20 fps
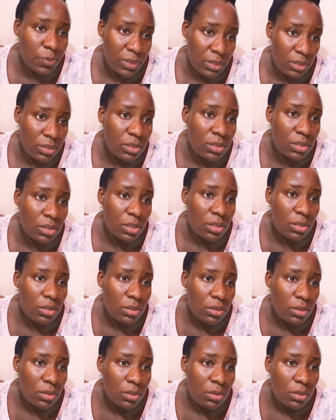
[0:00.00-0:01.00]
please.
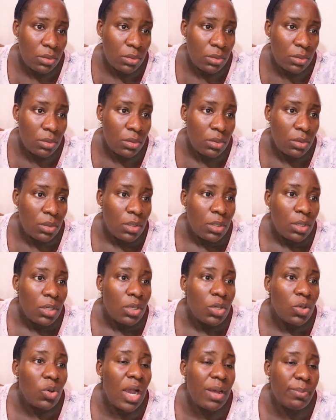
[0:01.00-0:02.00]

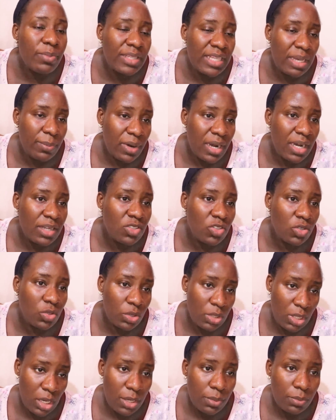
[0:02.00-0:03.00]
Go and meet
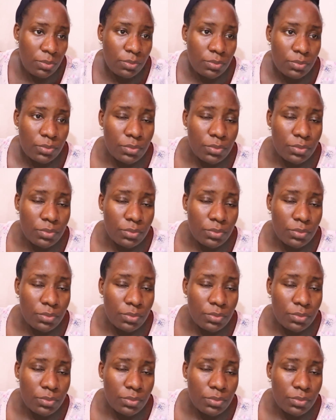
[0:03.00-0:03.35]
Amarachi, okay?